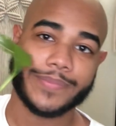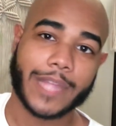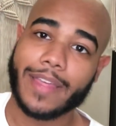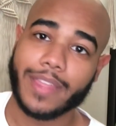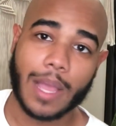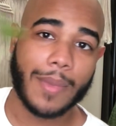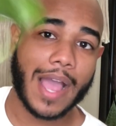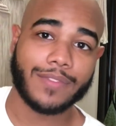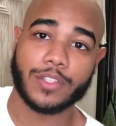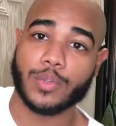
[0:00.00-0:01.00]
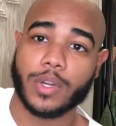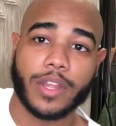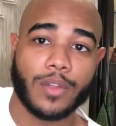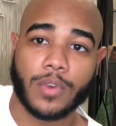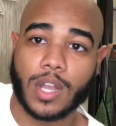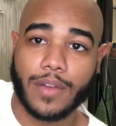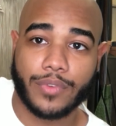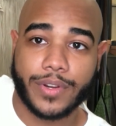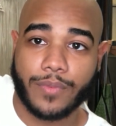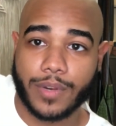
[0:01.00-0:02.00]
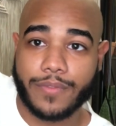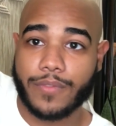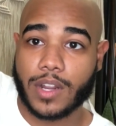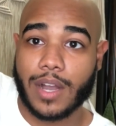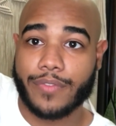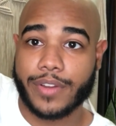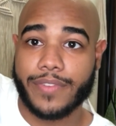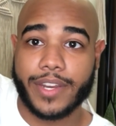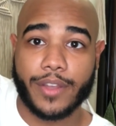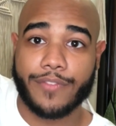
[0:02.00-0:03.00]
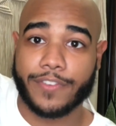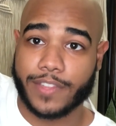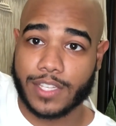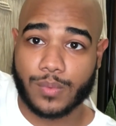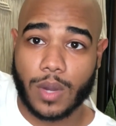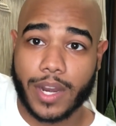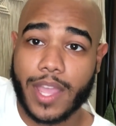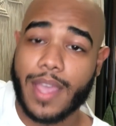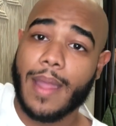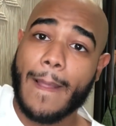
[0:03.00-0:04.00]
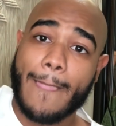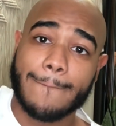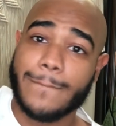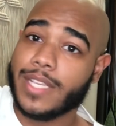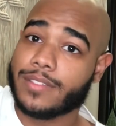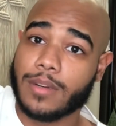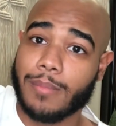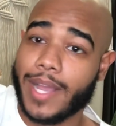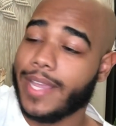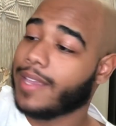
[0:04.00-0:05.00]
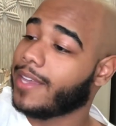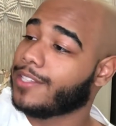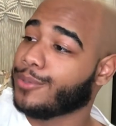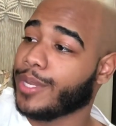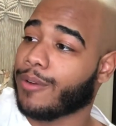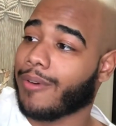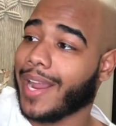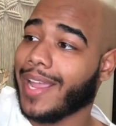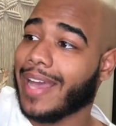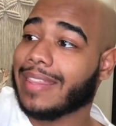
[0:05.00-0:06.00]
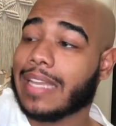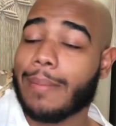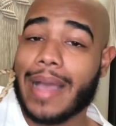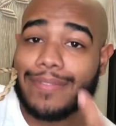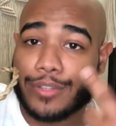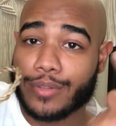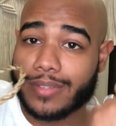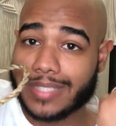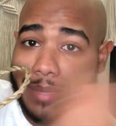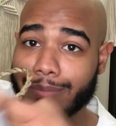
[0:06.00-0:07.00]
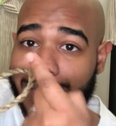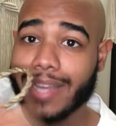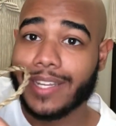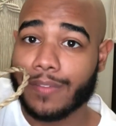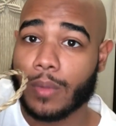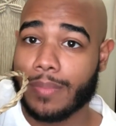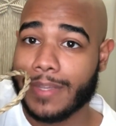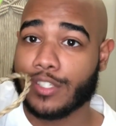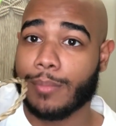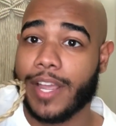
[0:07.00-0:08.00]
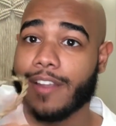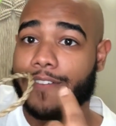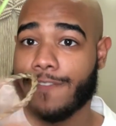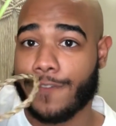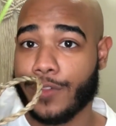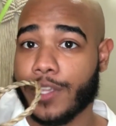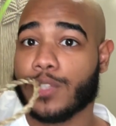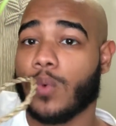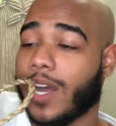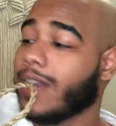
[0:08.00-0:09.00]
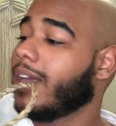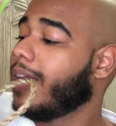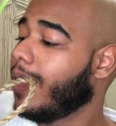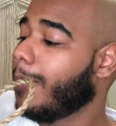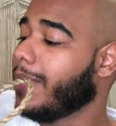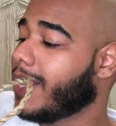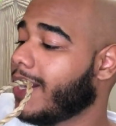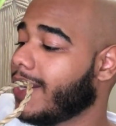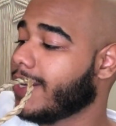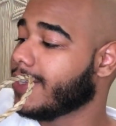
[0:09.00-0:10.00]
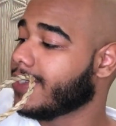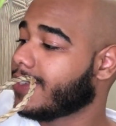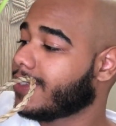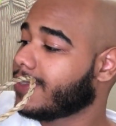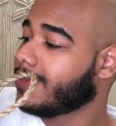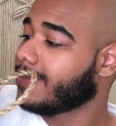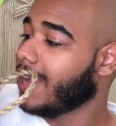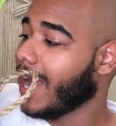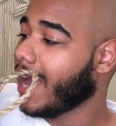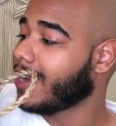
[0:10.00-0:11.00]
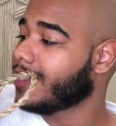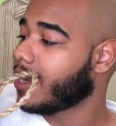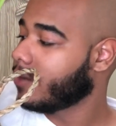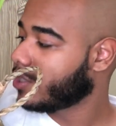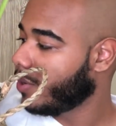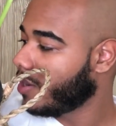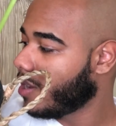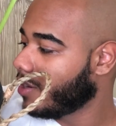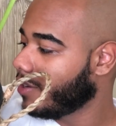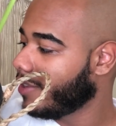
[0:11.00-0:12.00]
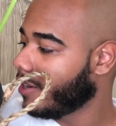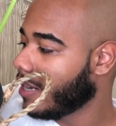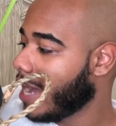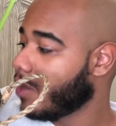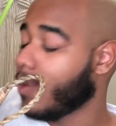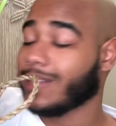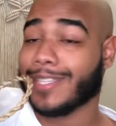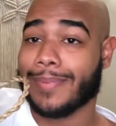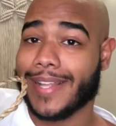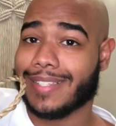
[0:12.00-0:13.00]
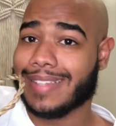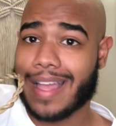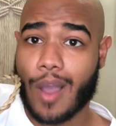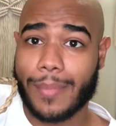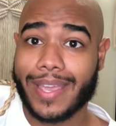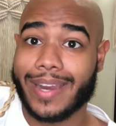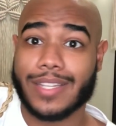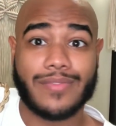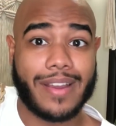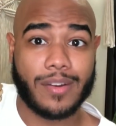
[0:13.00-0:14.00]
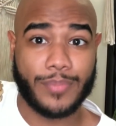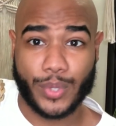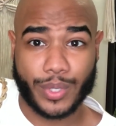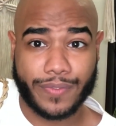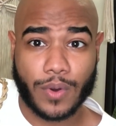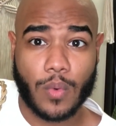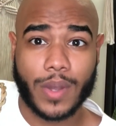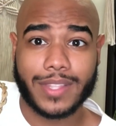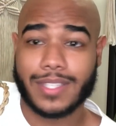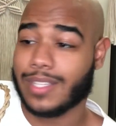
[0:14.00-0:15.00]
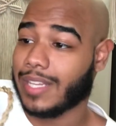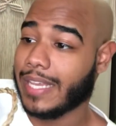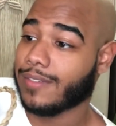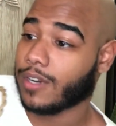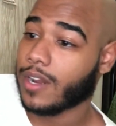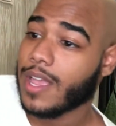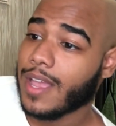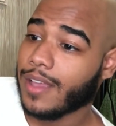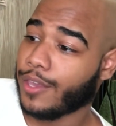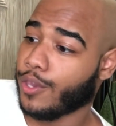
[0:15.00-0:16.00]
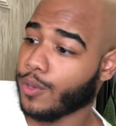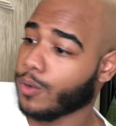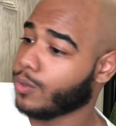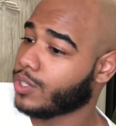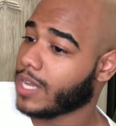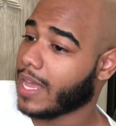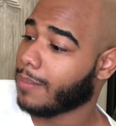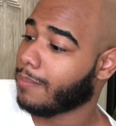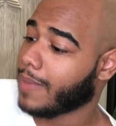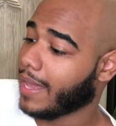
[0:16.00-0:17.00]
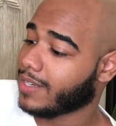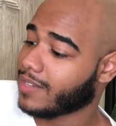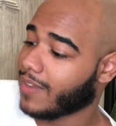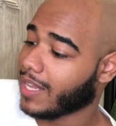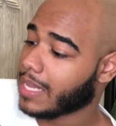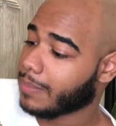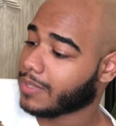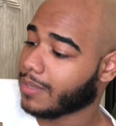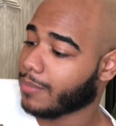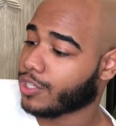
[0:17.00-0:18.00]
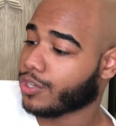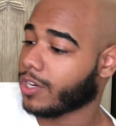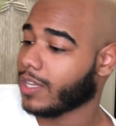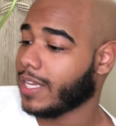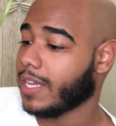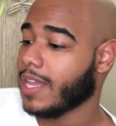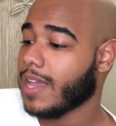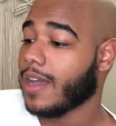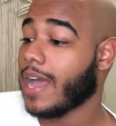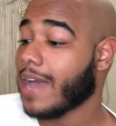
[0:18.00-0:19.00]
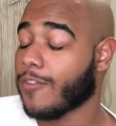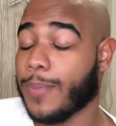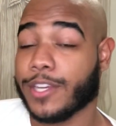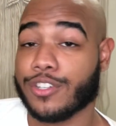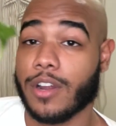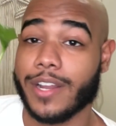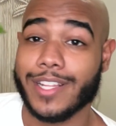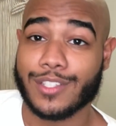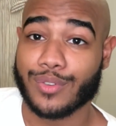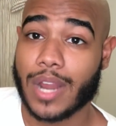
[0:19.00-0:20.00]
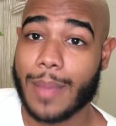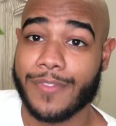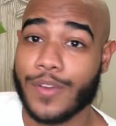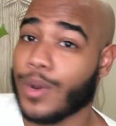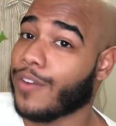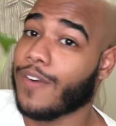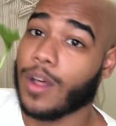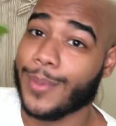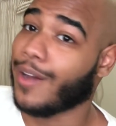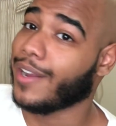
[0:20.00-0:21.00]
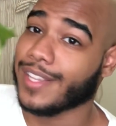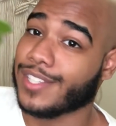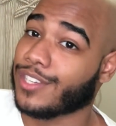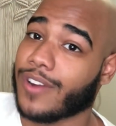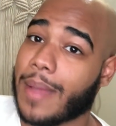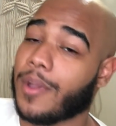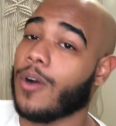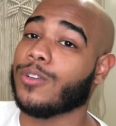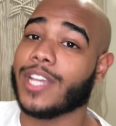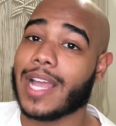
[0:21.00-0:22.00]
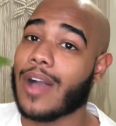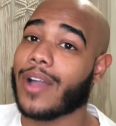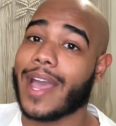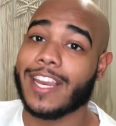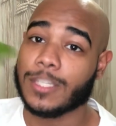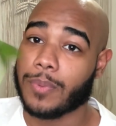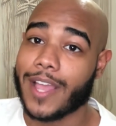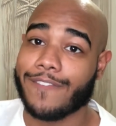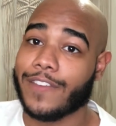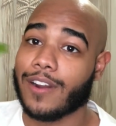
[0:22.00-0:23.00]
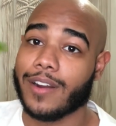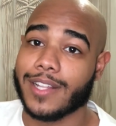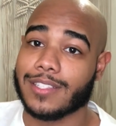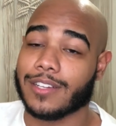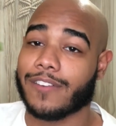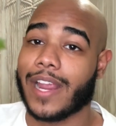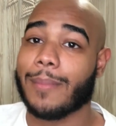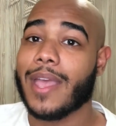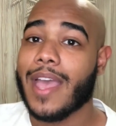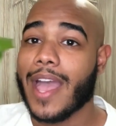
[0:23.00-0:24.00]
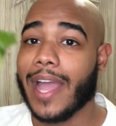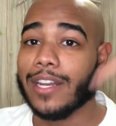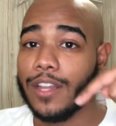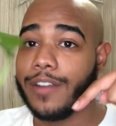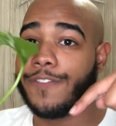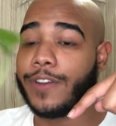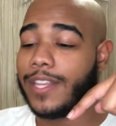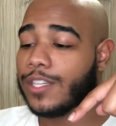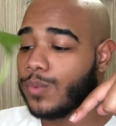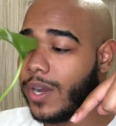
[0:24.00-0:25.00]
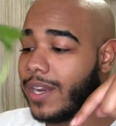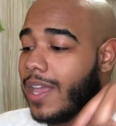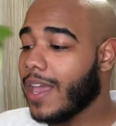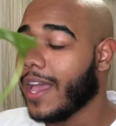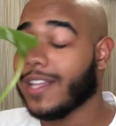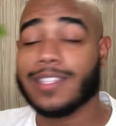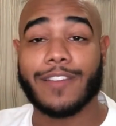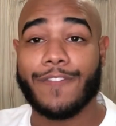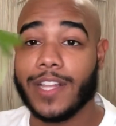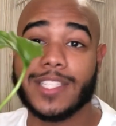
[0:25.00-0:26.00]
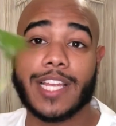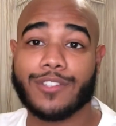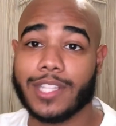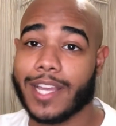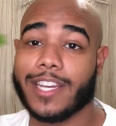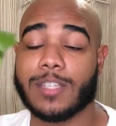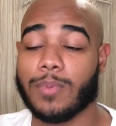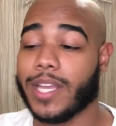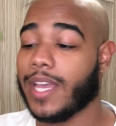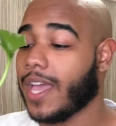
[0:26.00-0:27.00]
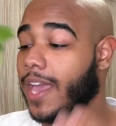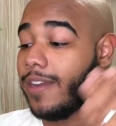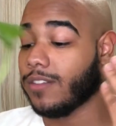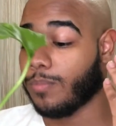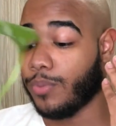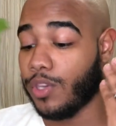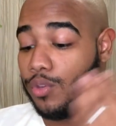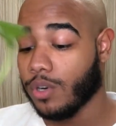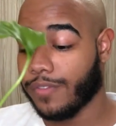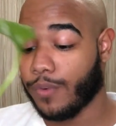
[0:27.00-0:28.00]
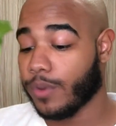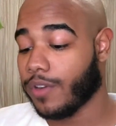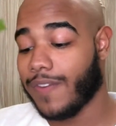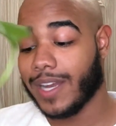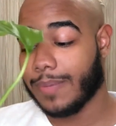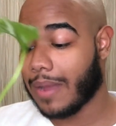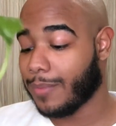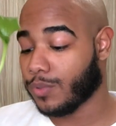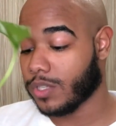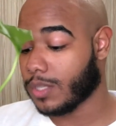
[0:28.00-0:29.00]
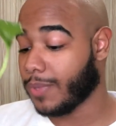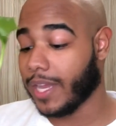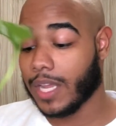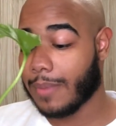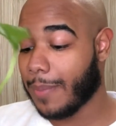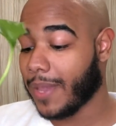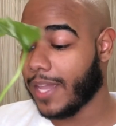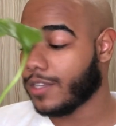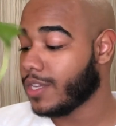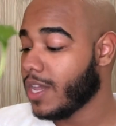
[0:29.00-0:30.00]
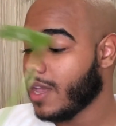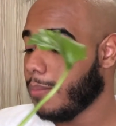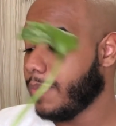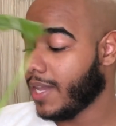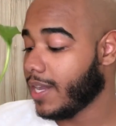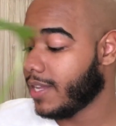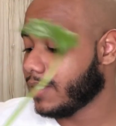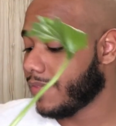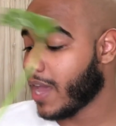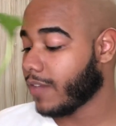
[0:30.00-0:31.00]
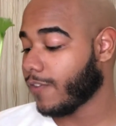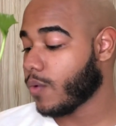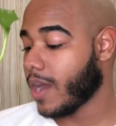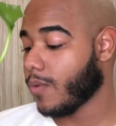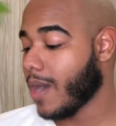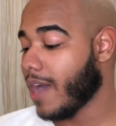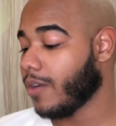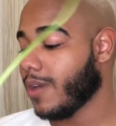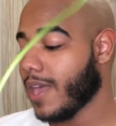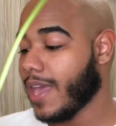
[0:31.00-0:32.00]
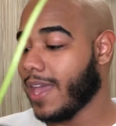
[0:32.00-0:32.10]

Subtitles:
I think I'm gonna have to do another recovery video for this one. Mr. Mike is doing great. I think I'm gonna have to do the same thing I did with Mr. Mike for this one because I gotta check what's going on under there. I don't want this plant to die on me. It is very beautiful once the leaves are huge and developed maturely. I have a picture on Instagram. If you don't follow me on Instagram, go check out Kenny's Plant Feed on Instagram and look for this one. It's the Philodendron Lickety Split. It is beautiful. You'll find it probably towards the beginning of my page because I've had it for quite a while.